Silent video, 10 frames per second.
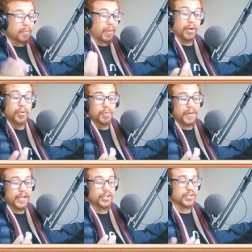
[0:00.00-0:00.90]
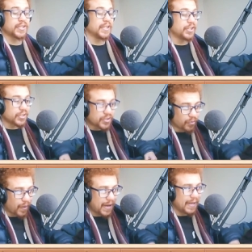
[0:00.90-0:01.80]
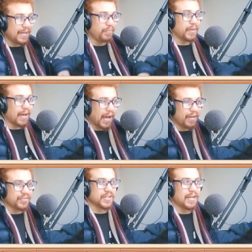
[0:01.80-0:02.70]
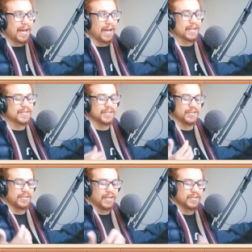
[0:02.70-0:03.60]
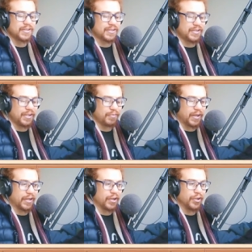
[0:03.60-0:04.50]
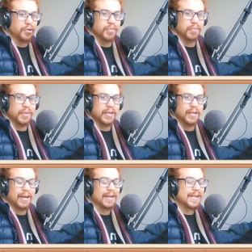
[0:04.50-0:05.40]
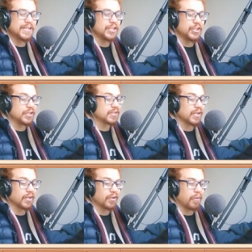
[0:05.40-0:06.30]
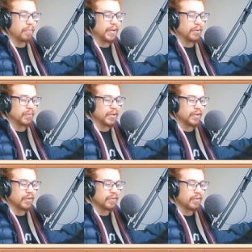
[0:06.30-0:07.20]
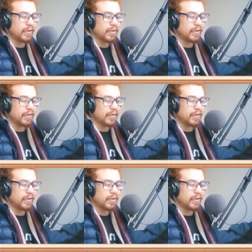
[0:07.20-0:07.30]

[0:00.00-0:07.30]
but it would be interesting, just the way he behaves and acts is doesn't seem like a human being, unless he's just like a complete weirdo.